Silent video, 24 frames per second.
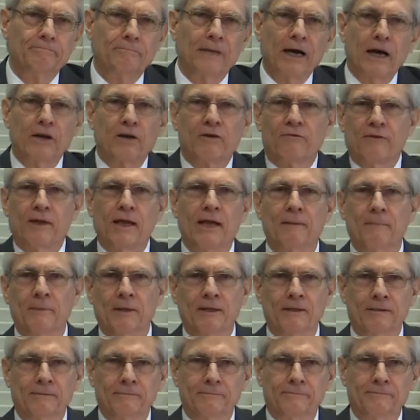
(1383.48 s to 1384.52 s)
by your
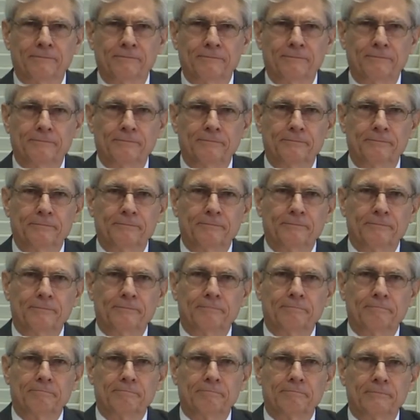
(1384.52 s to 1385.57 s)
family.
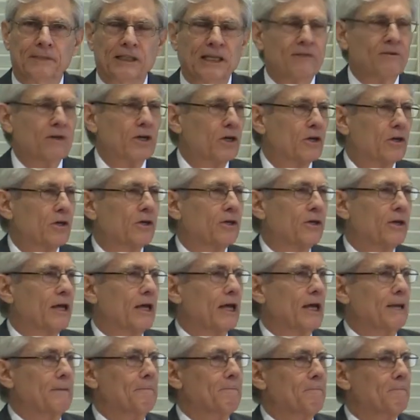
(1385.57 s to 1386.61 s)
Leaving a good
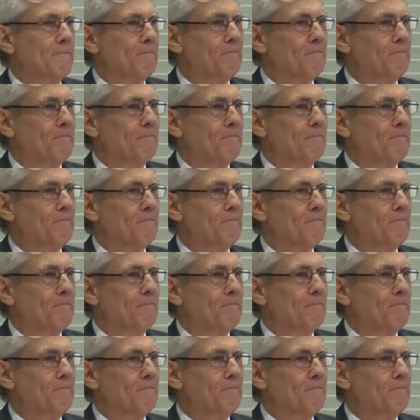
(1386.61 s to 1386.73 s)
name.